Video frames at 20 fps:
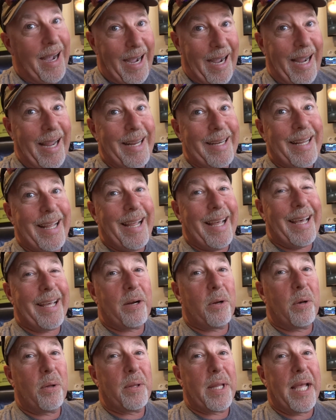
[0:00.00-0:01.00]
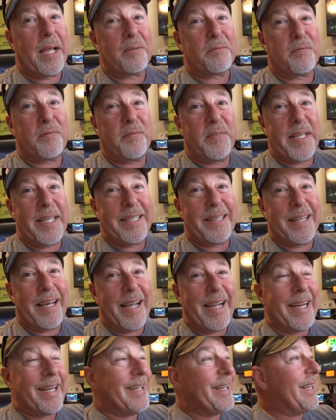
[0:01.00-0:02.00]
I had to add all that feed
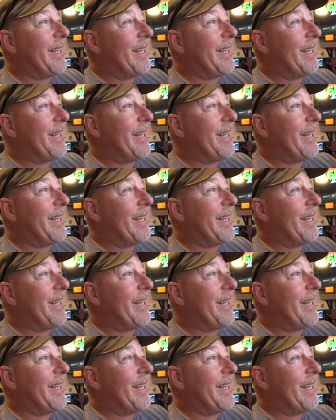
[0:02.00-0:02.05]
line